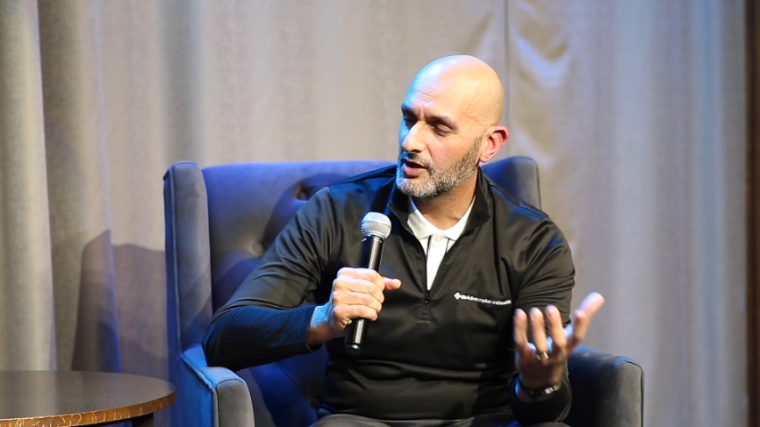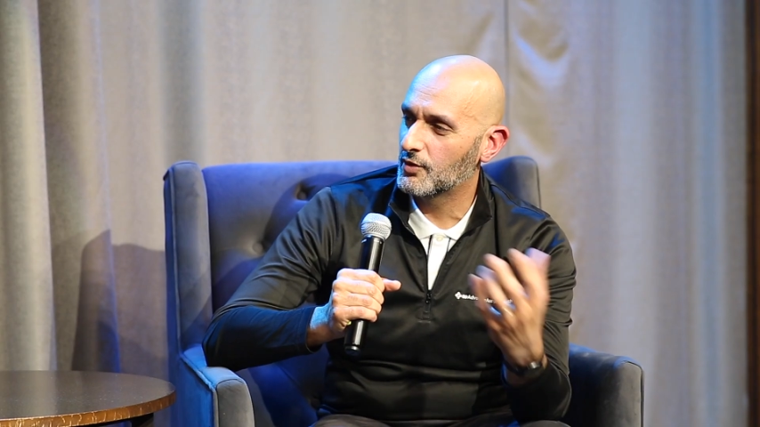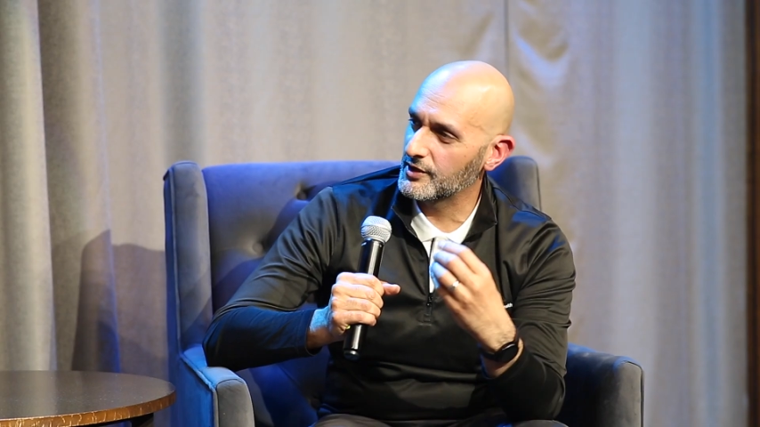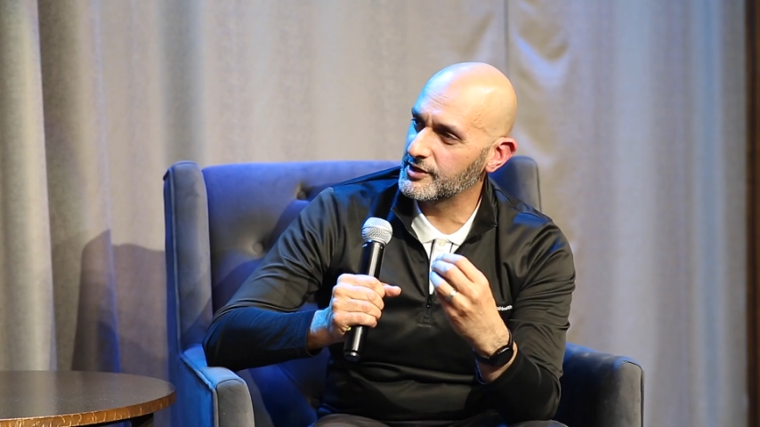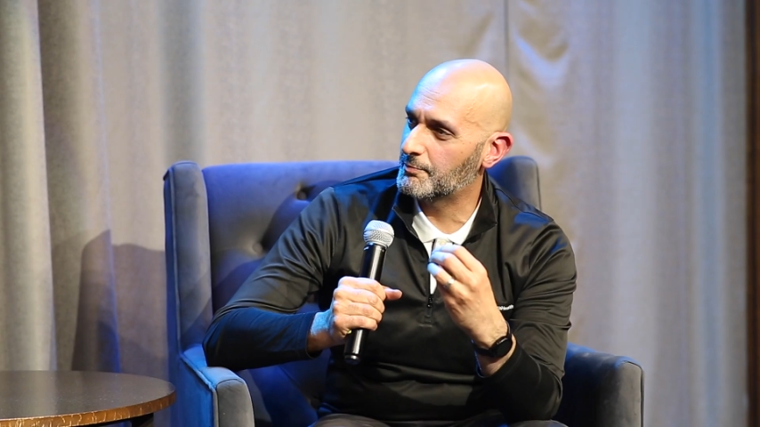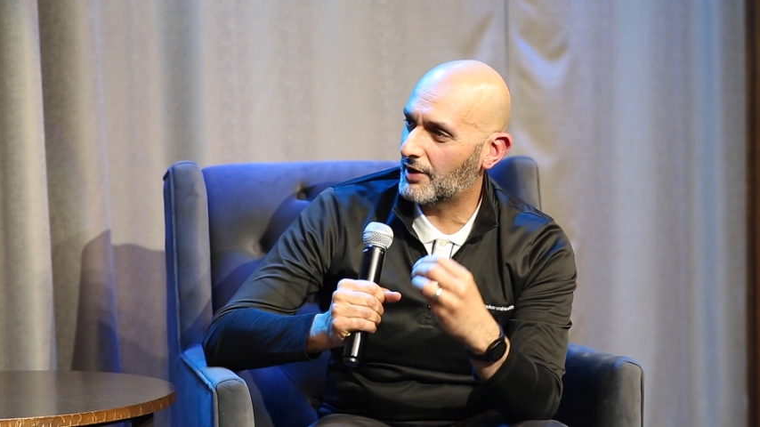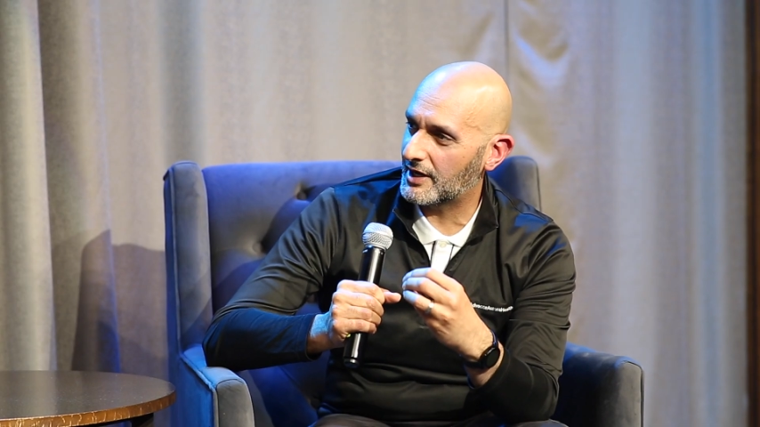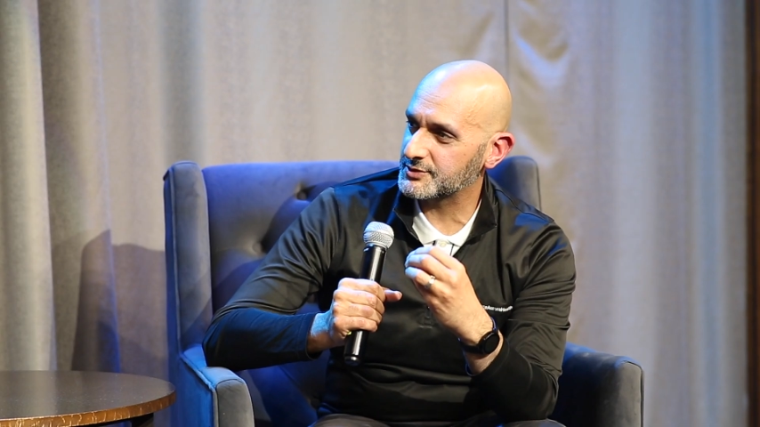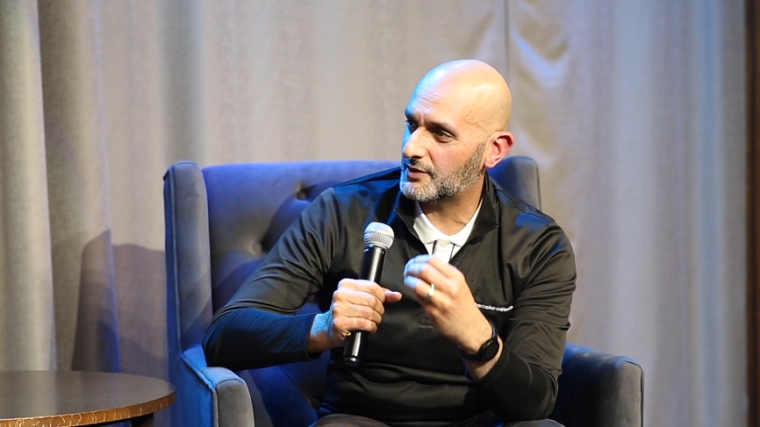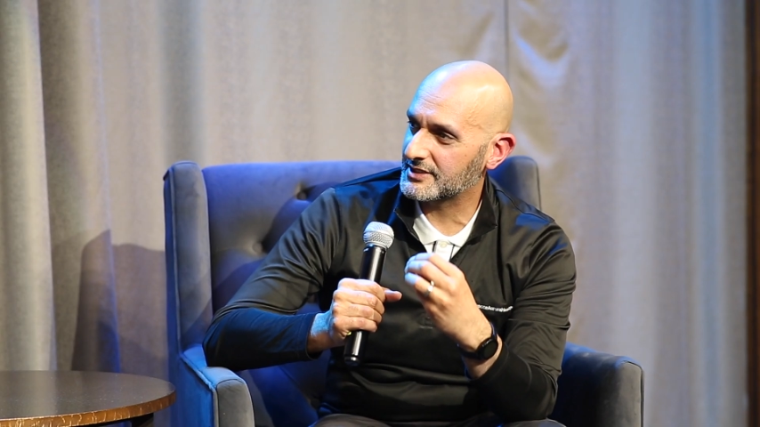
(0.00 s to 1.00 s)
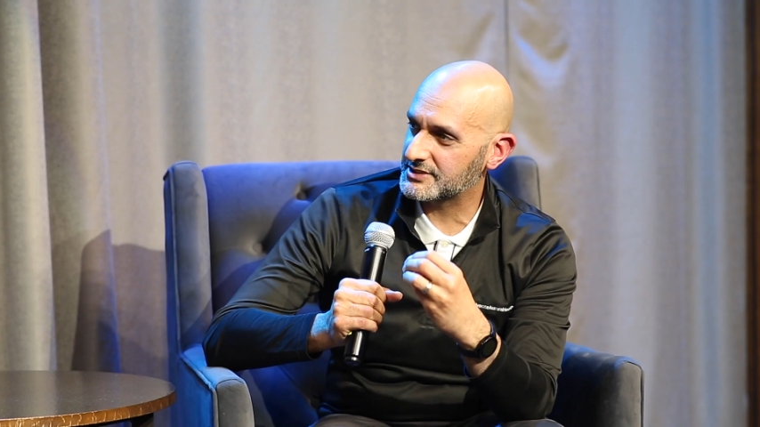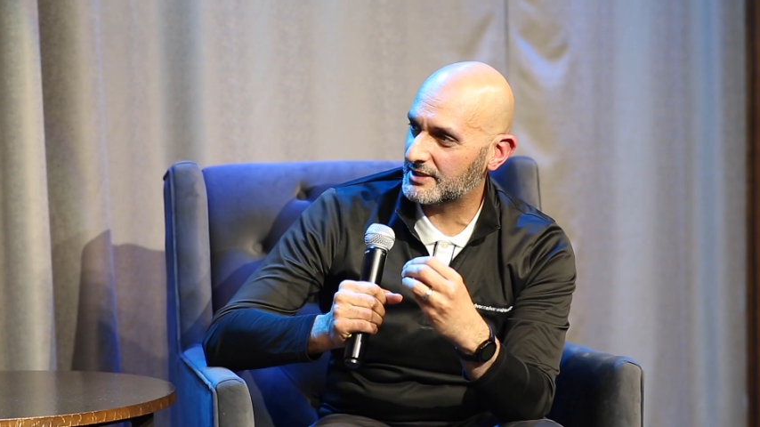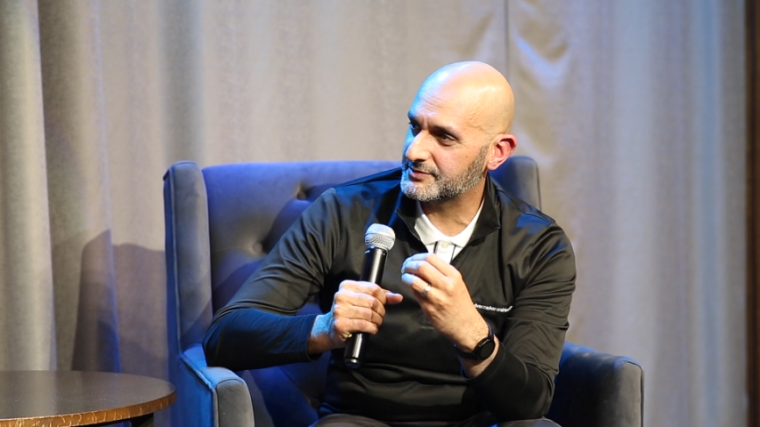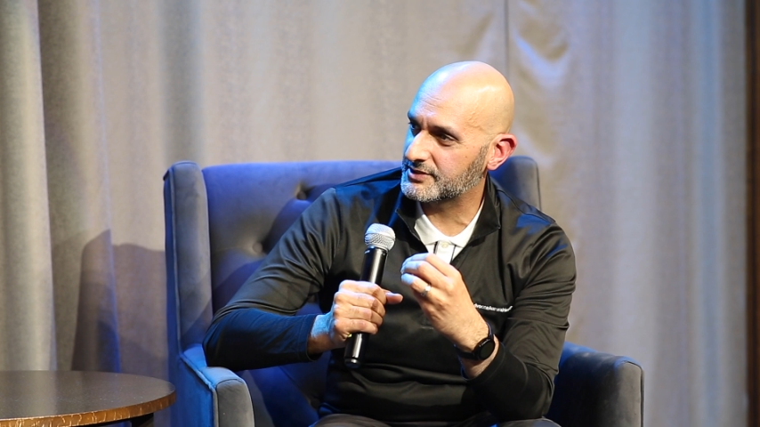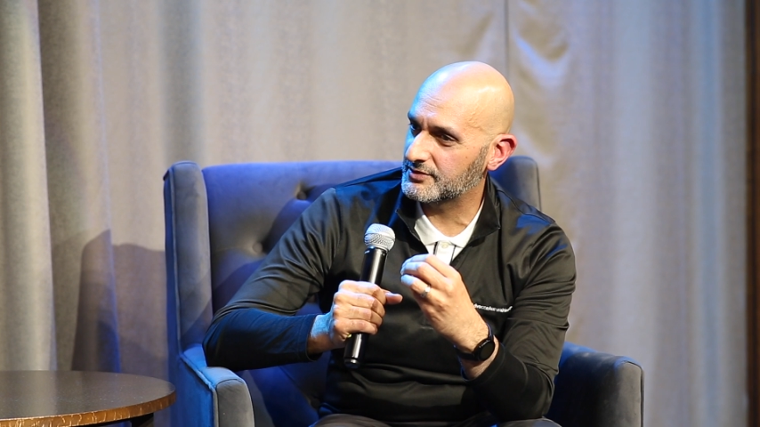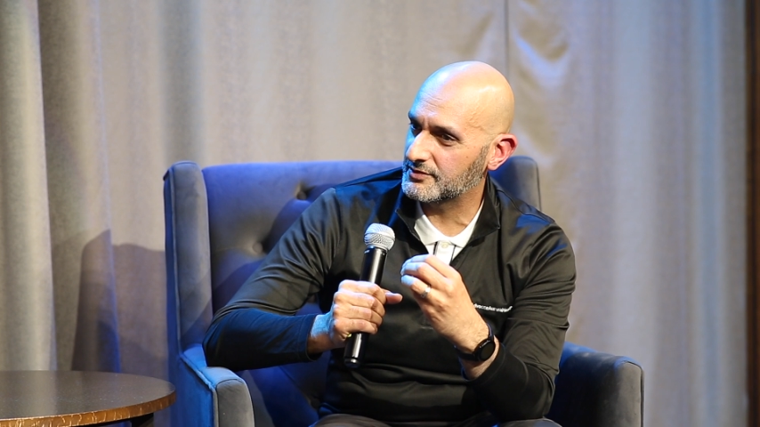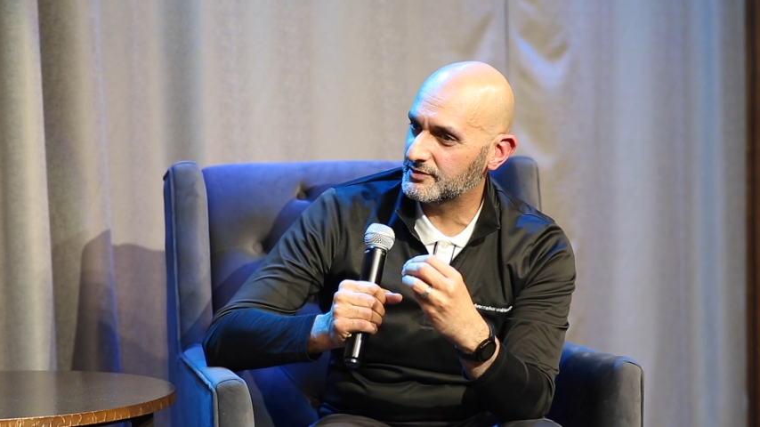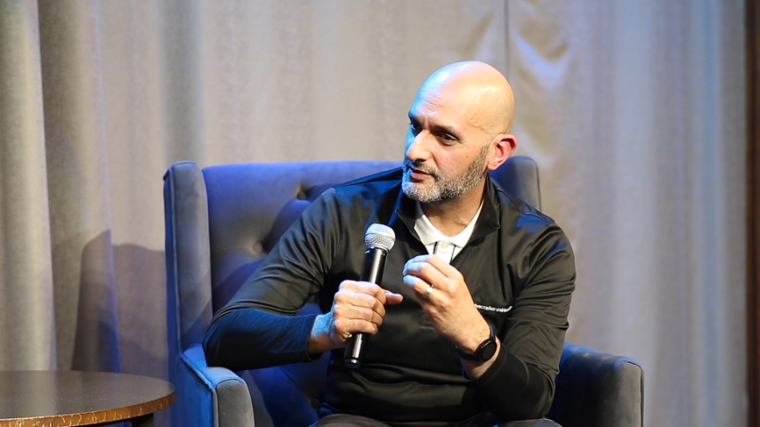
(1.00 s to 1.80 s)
when your boss walks up to you